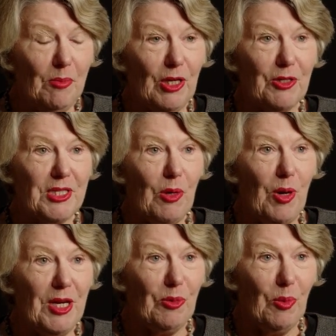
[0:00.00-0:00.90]
because they
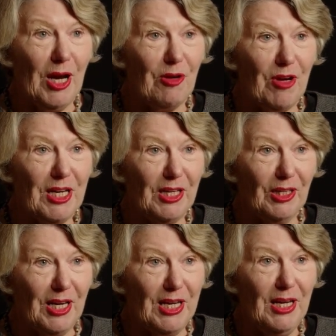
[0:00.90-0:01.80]
went away
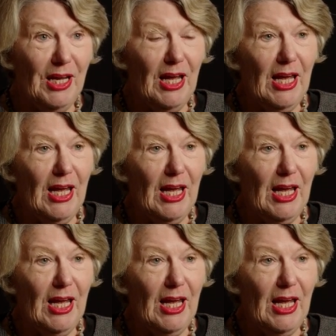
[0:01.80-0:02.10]
regularly.